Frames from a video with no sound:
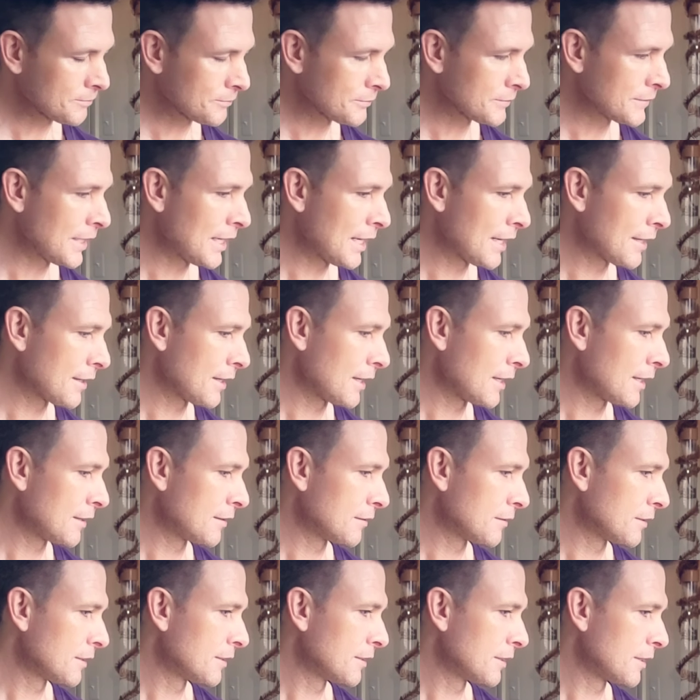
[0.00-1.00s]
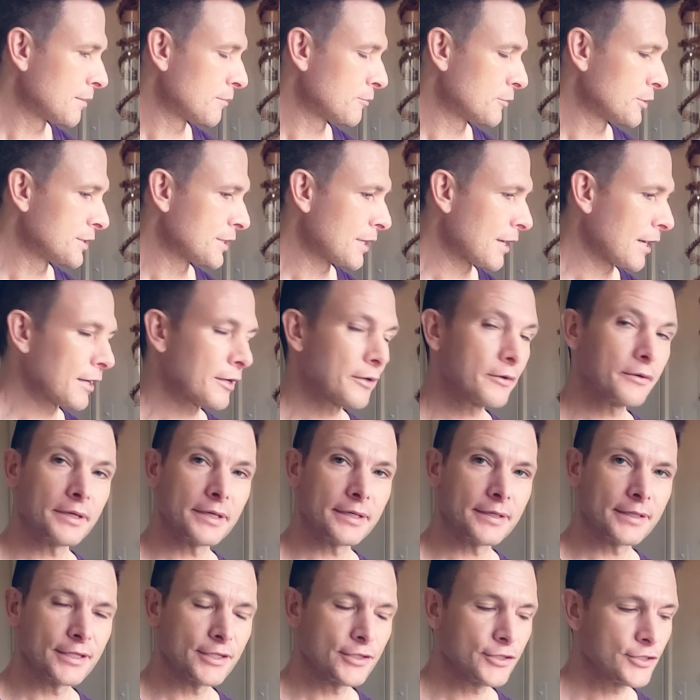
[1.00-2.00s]
that I am
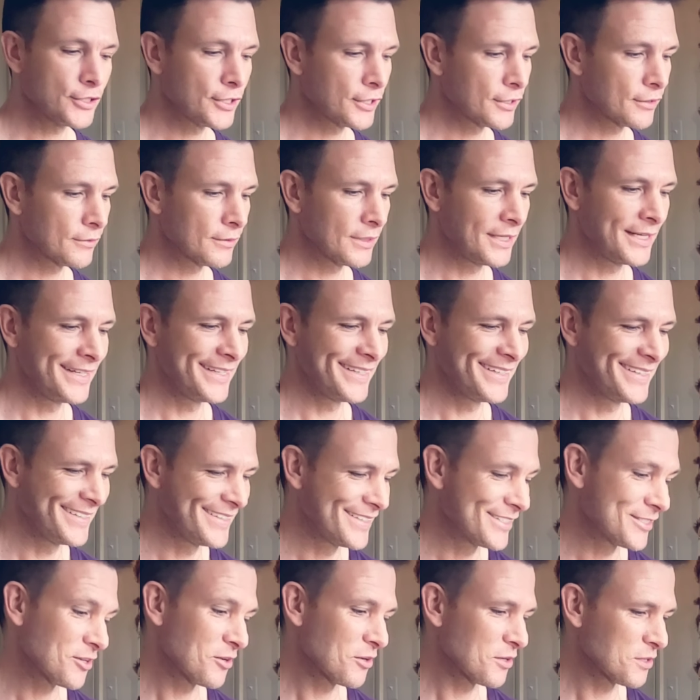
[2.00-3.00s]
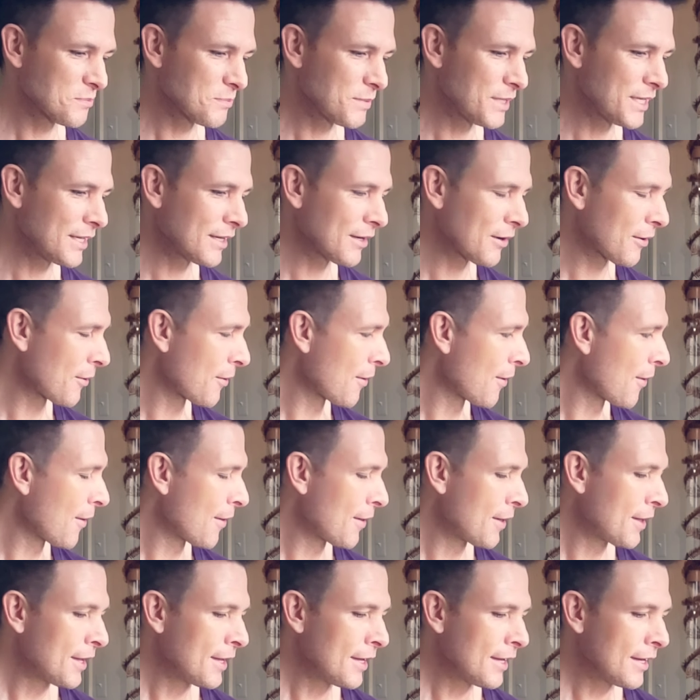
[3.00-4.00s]
retiring this year, so to speak.
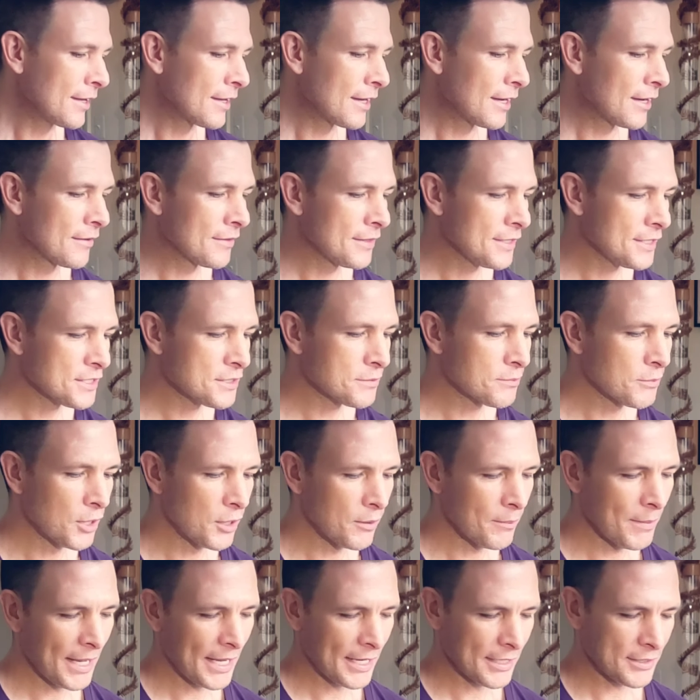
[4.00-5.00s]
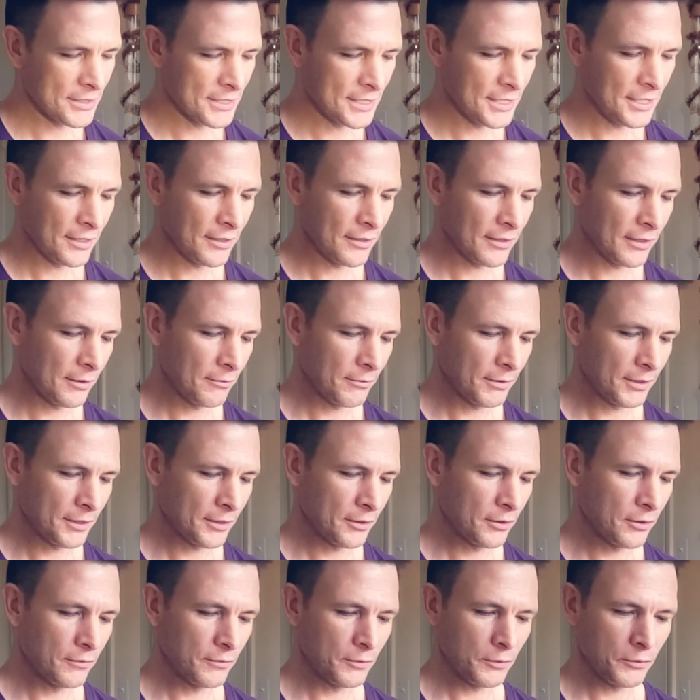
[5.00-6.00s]
These small bags here I want to
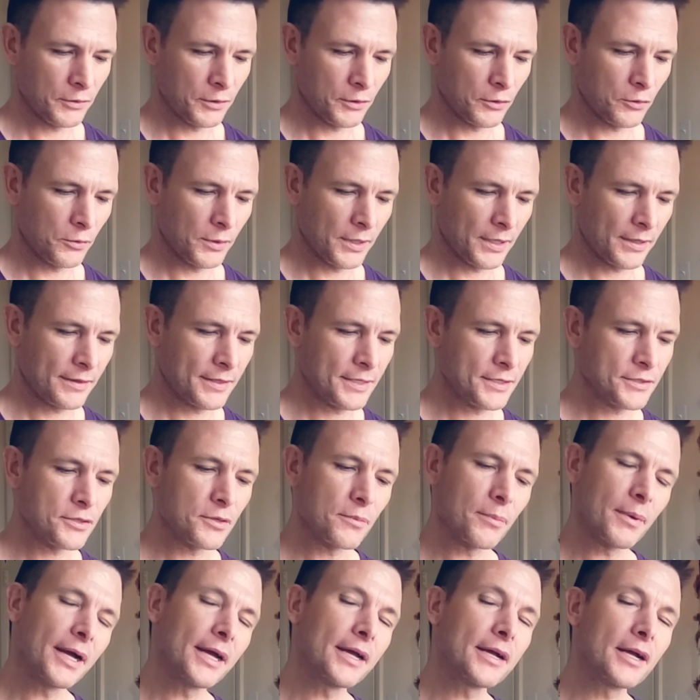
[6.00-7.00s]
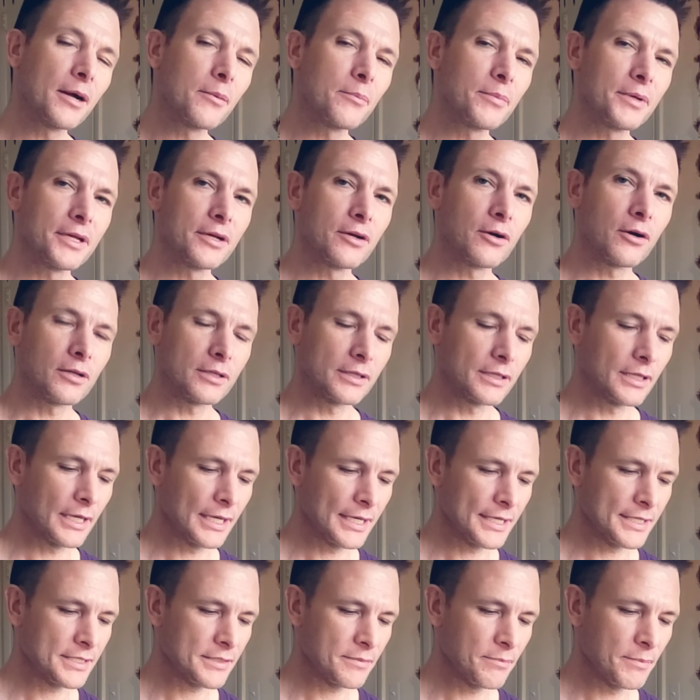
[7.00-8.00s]
go over real quick. These are by a company called
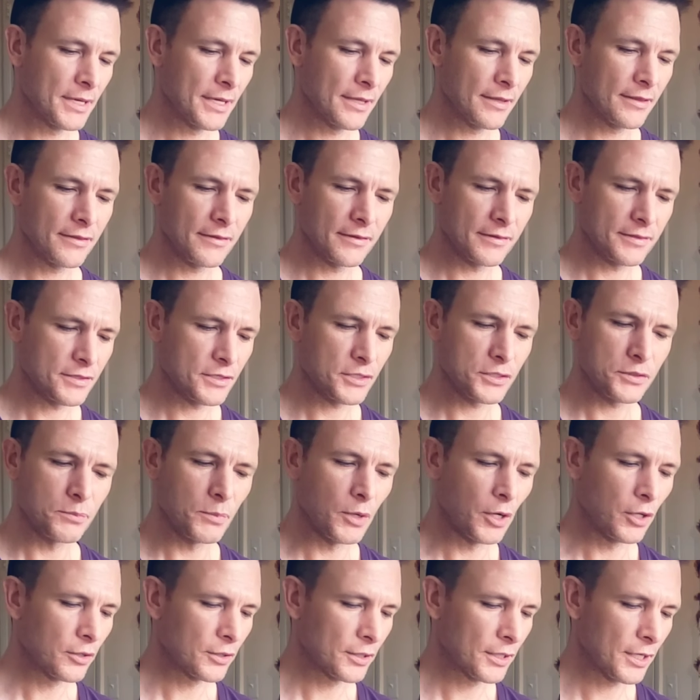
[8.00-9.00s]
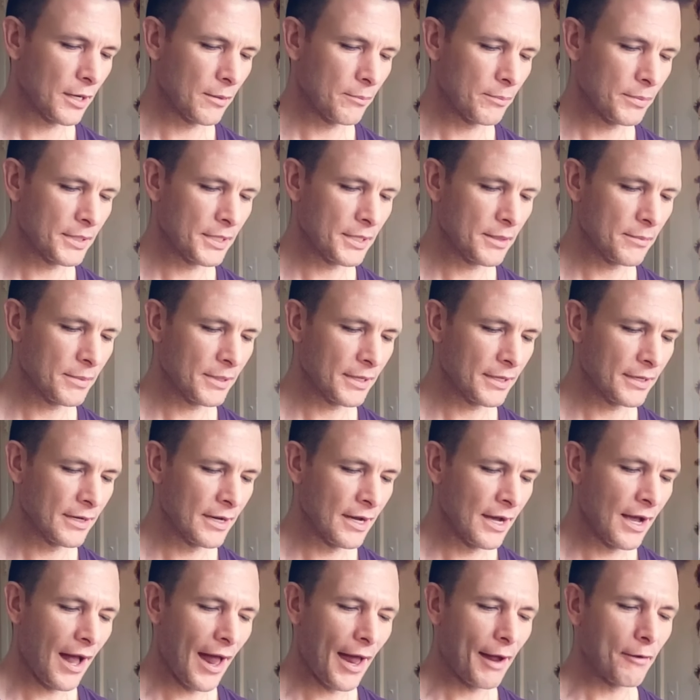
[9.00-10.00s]
Litesmith. It's a smaller company, but
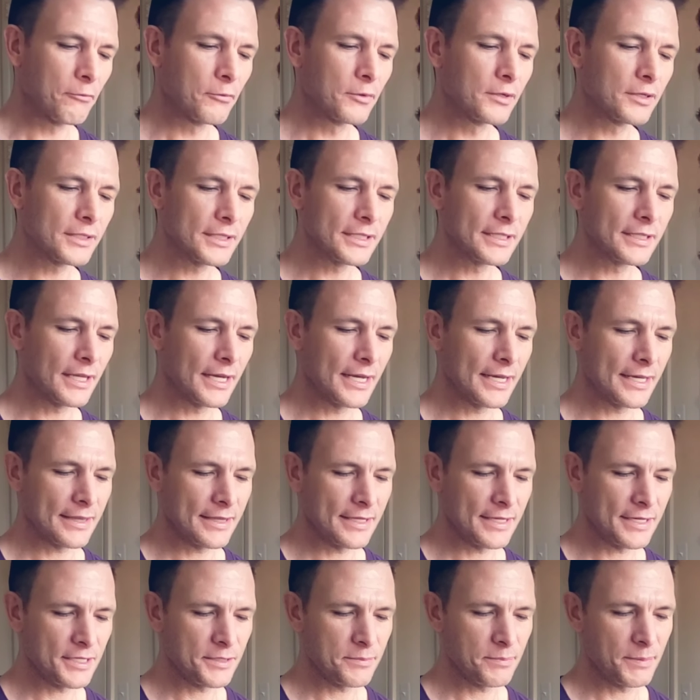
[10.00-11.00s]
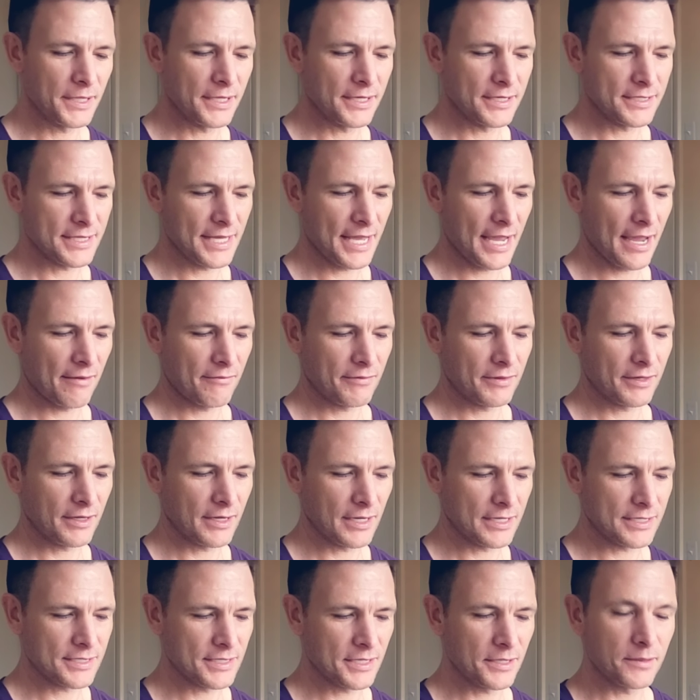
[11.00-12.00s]
I really like these because they have the
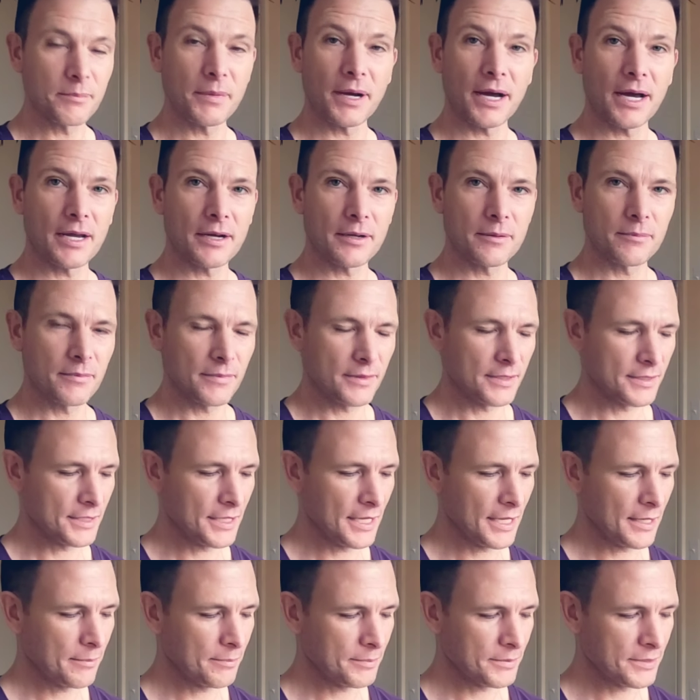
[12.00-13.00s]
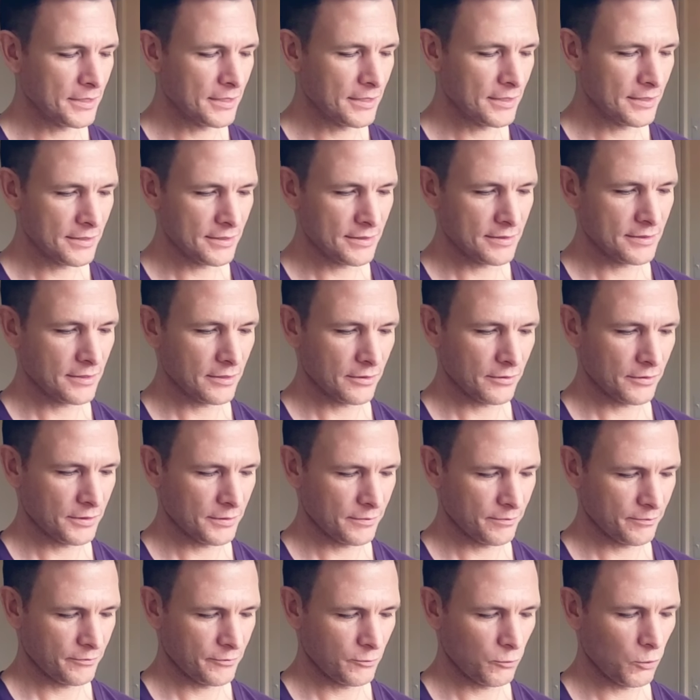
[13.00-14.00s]
gusseted bottom, the taped or the
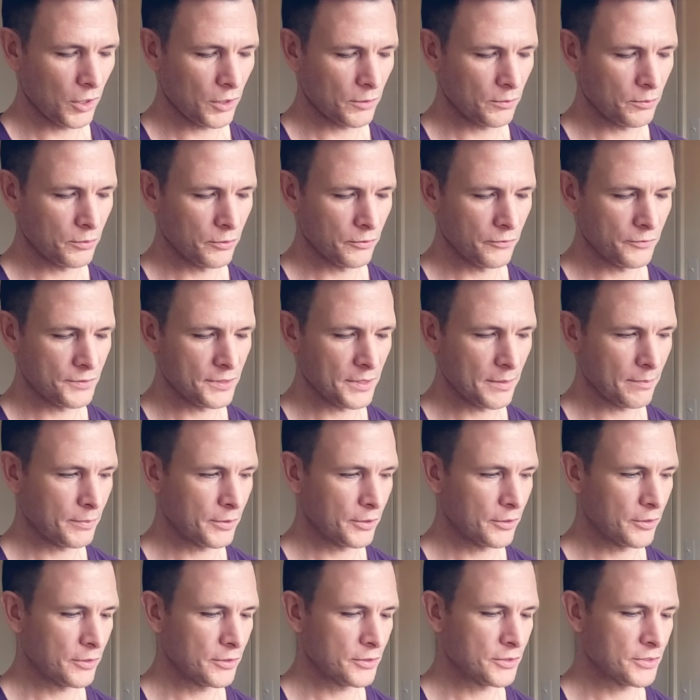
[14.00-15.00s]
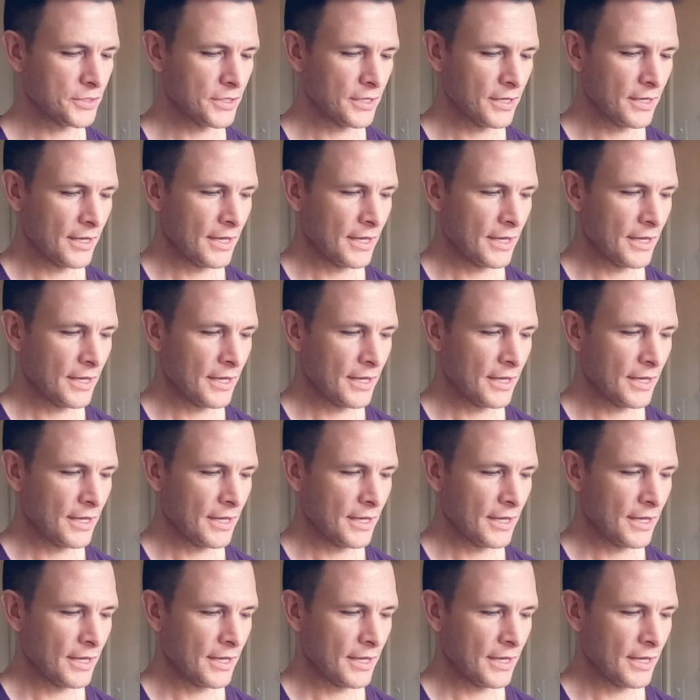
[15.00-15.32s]
waterproof zippers,